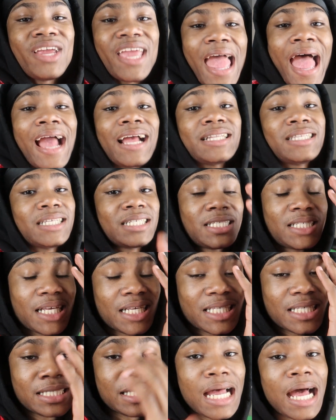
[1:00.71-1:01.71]
react to
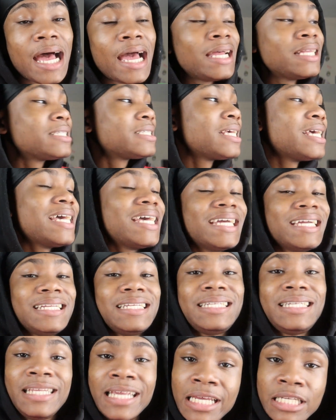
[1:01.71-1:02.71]
6ix9ine's
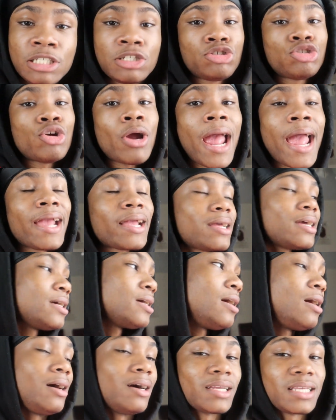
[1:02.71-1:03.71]
diss track
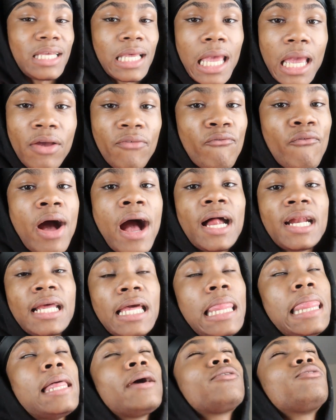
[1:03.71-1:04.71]
on King Von
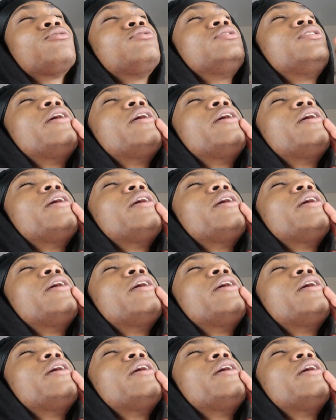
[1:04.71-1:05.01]
and Lil